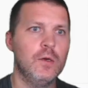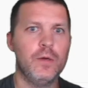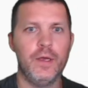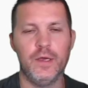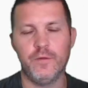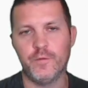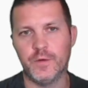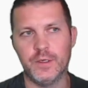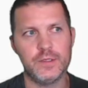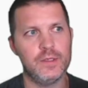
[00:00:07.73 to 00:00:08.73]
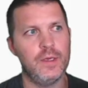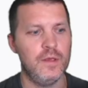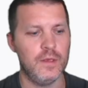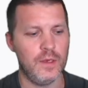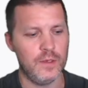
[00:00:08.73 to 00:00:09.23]
go ahead first,
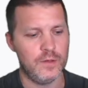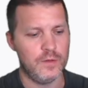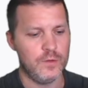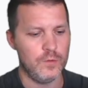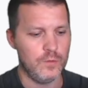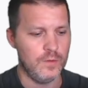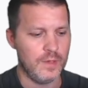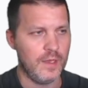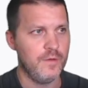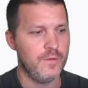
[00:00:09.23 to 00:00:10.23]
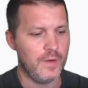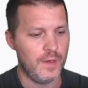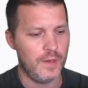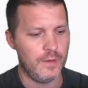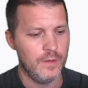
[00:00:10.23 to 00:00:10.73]
navigate to
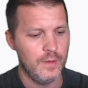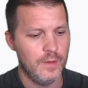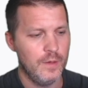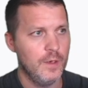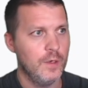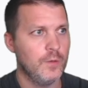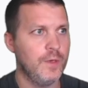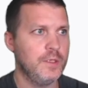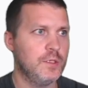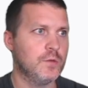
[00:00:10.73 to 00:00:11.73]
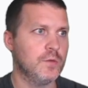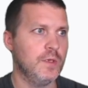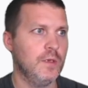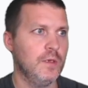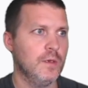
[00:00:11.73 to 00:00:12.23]
NiFi
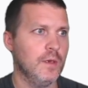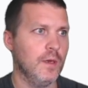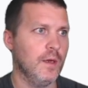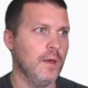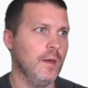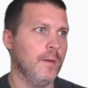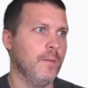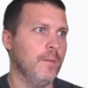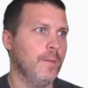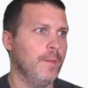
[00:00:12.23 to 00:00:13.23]
registry um,